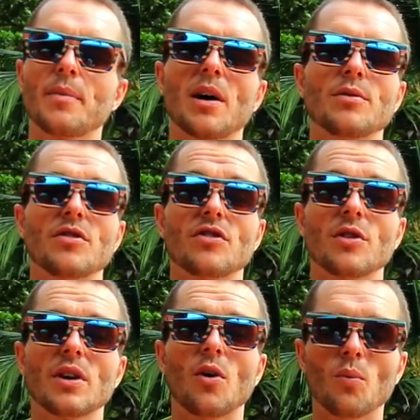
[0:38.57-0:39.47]
but I was just
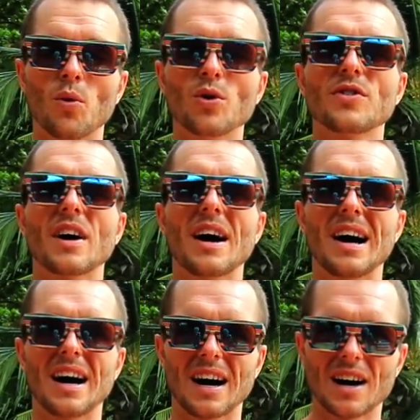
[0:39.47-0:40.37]
doing it on
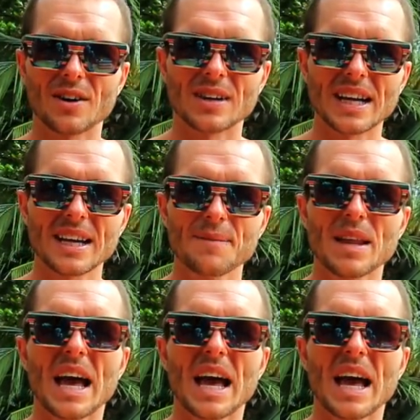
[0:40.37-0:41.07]
water only,